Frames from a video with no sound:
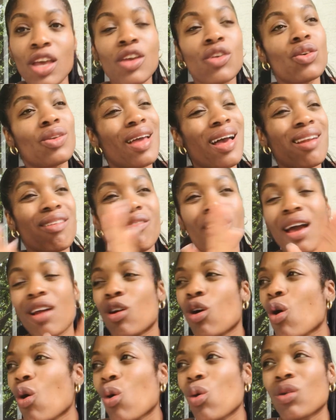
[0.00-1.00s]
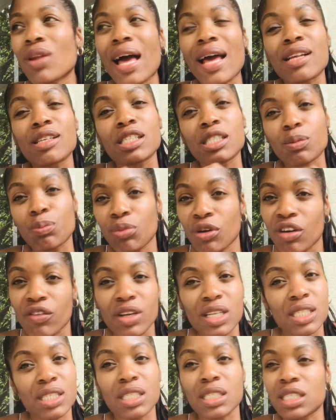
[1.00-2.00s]
You're not around a whole lot of
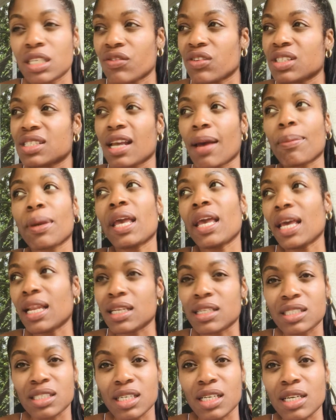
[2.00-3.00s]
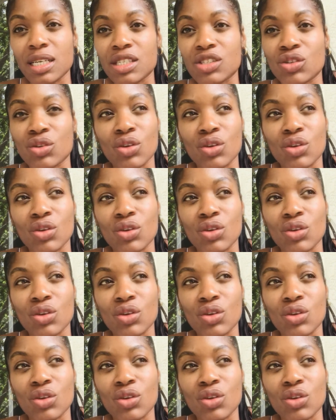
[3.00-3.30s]
spirits and different type of energies,